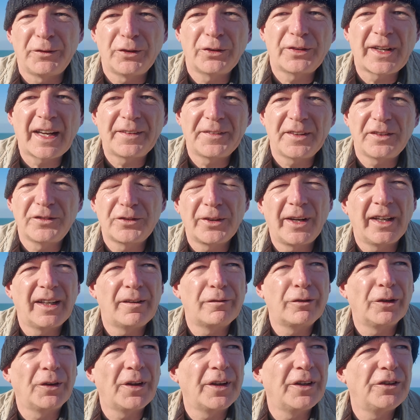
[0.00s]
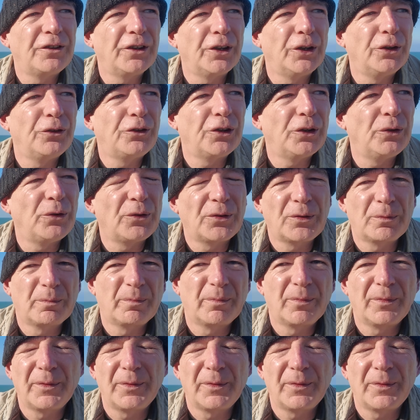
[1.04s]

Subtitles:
just had this trial in front of the judge who's,